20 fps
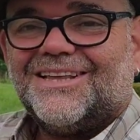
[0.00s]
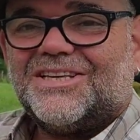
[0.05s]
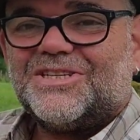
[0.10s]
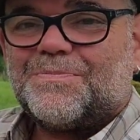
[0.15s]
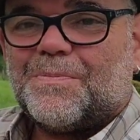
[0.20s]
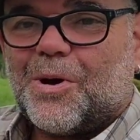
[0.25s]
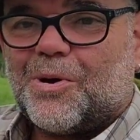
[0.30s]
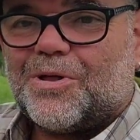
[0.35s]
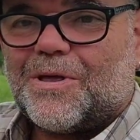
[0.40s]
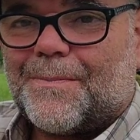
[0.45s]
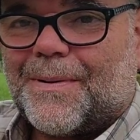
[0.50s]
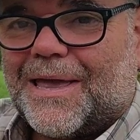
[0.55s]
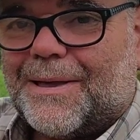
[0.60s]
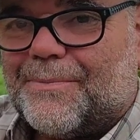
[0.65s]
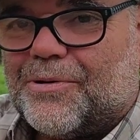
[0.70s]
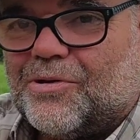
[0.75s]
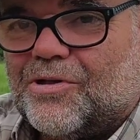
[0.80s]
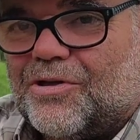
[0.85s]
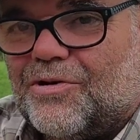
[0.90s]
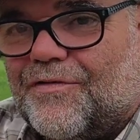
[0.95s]
Just moan at
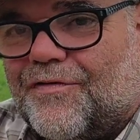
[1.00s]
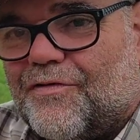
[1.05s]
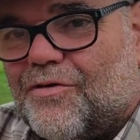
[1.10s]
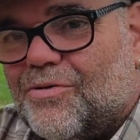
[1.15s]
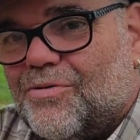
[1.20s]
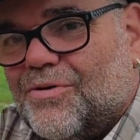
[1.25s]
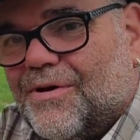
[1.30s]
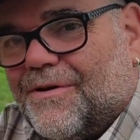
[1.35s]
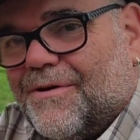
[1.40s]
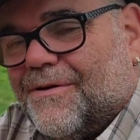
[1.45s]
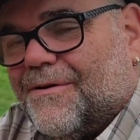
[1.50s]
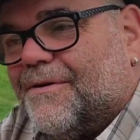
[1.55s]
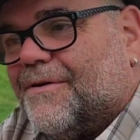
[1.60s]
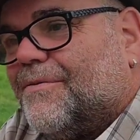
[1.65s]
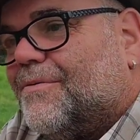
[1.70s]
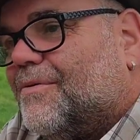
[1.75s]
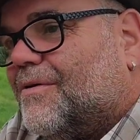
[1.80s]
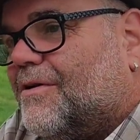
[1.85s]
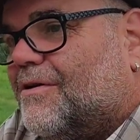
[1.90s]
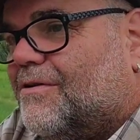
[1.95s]
people who throw
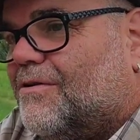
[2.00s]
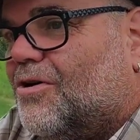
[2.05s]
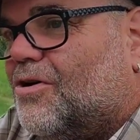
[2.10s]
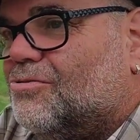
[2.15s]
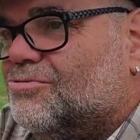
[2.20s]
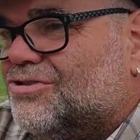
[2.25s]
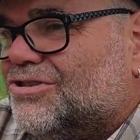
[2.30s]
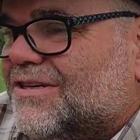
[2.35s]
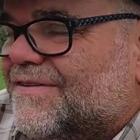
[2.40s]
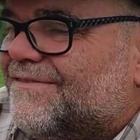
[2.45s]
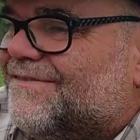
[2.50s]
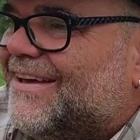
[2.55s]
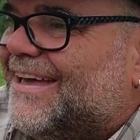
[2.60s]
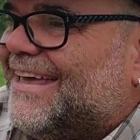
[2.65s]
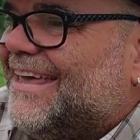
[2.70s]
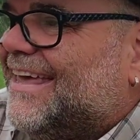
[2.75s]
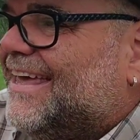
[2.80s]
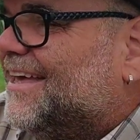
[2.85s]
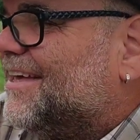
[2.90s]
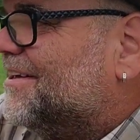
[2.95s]
well, orange
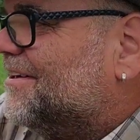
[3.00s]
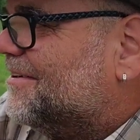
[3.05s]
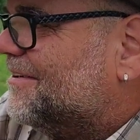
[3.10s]
confetti.